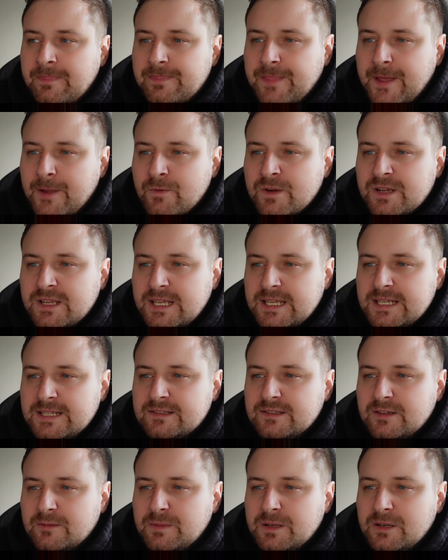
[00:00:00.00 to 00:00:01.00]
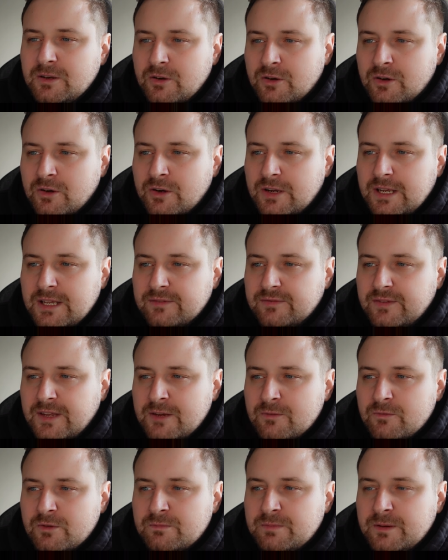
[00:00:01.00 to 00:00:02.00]
They were keen to know if
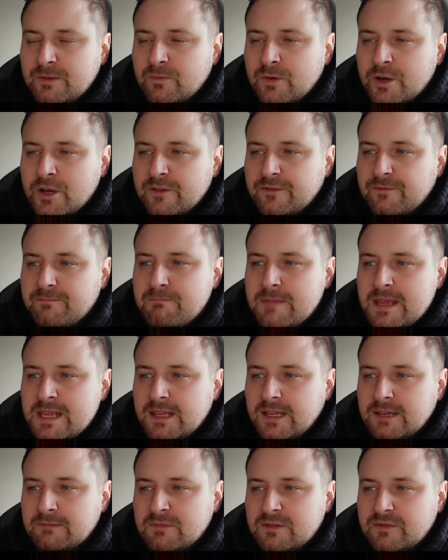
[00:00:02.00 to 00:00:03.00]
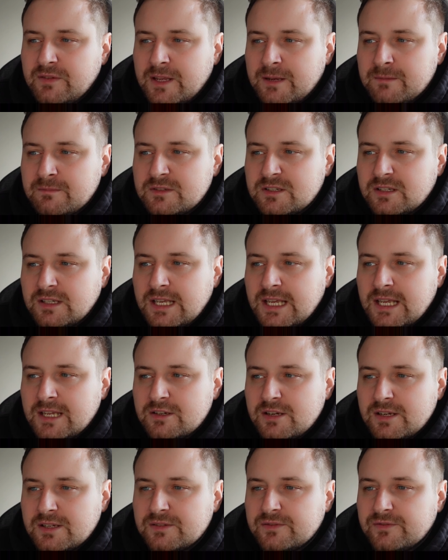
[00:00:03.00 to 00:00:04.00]
it would be worth meeting with him to
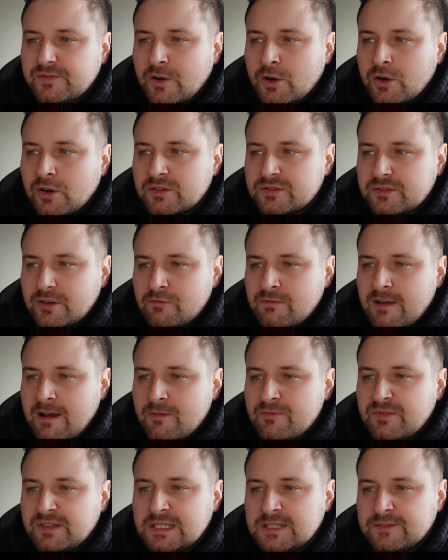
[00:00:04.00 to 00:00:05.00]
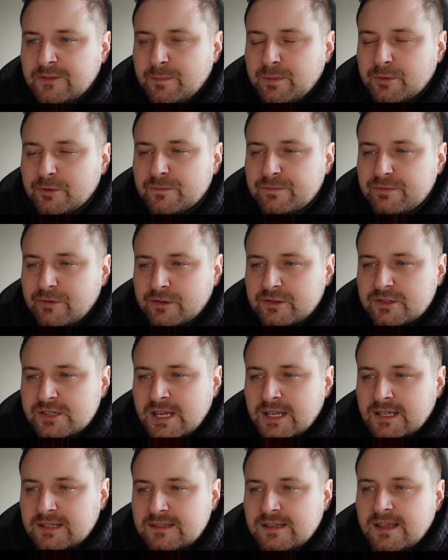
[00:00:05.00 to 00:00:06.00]
gauge his thoughts around the Liverpool
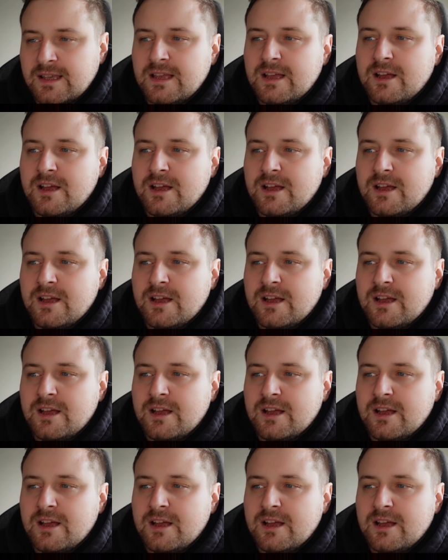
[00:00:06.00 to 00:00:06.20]
project.